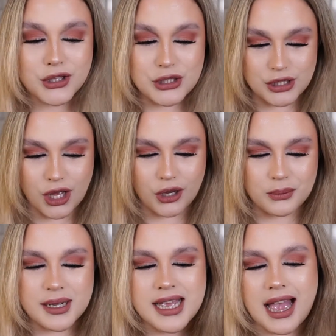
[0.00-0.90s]

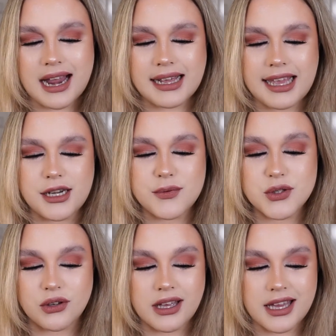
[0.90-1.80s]
glow and a hint of
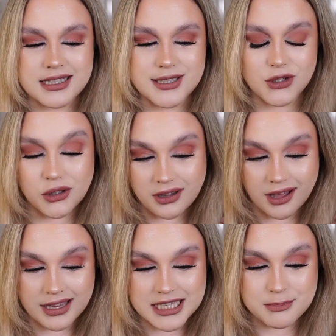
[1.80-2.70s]
sun-kissed
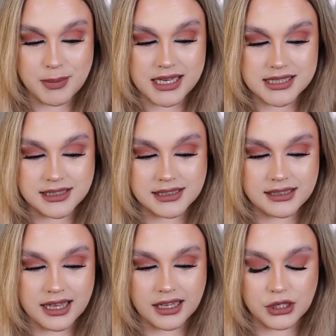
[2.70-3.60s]
colour. It's basically
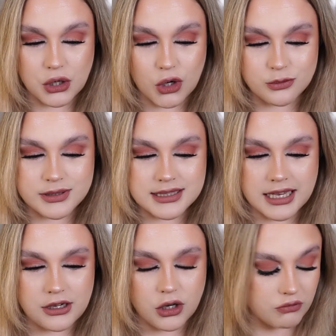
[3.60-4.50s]
like your own
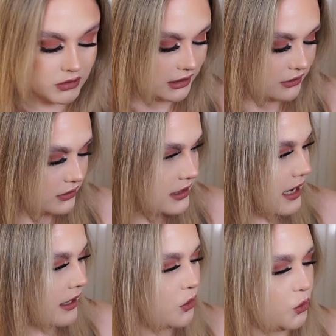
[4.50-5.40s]
skin on a really good
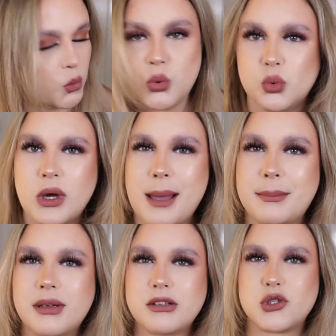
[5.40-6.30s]
day. Ooh,
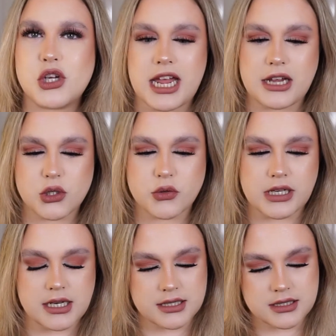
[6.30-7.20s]
I'm
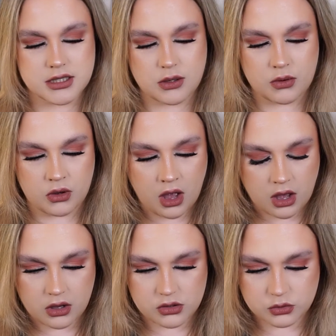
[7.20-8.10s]
intrigued. So,
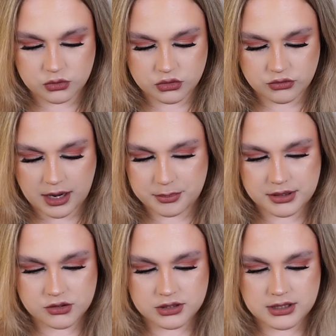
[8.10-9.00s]
oh crap,
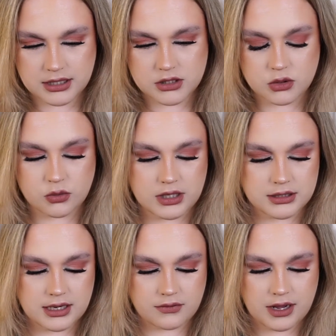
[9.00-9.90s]
I just like
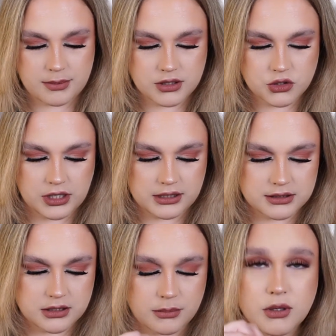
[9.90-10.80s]
squirted it. I'm
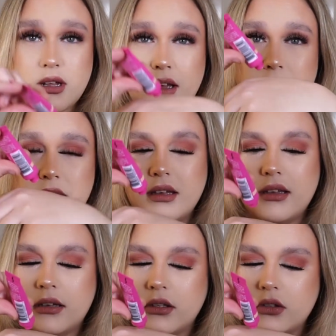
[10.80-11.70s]
intrigued, so I'm gonna
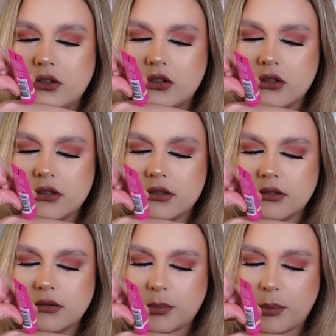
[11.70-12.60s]
just
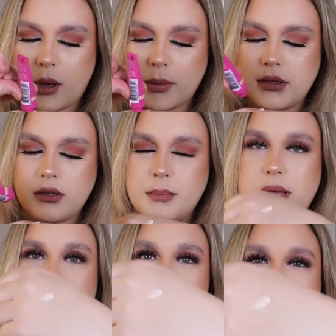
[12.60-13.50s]
pop a little
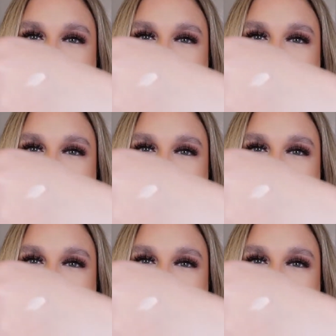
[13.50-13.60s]
bit